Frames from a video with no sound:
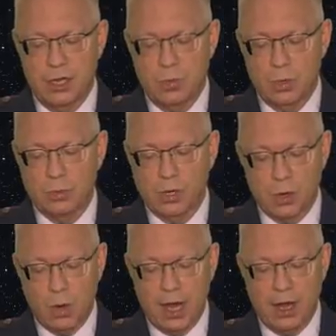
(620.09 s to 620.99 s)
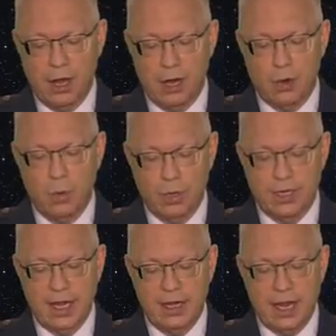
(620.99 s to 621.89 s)
will require a
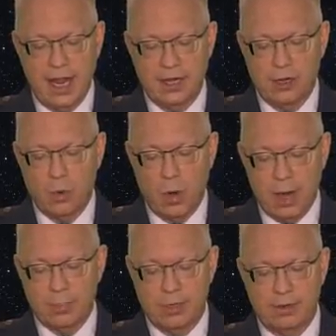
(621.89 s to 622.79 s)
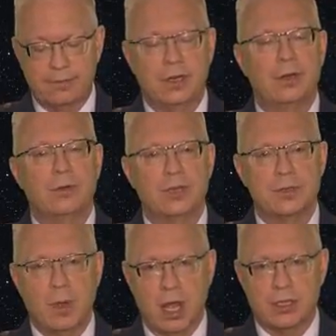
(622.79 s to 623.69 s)
coordinated and cooperative
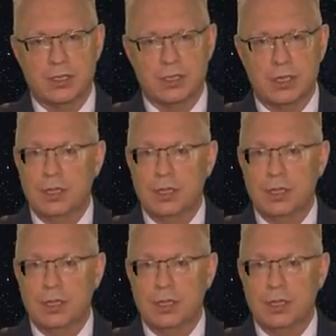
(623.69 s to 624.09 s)
response,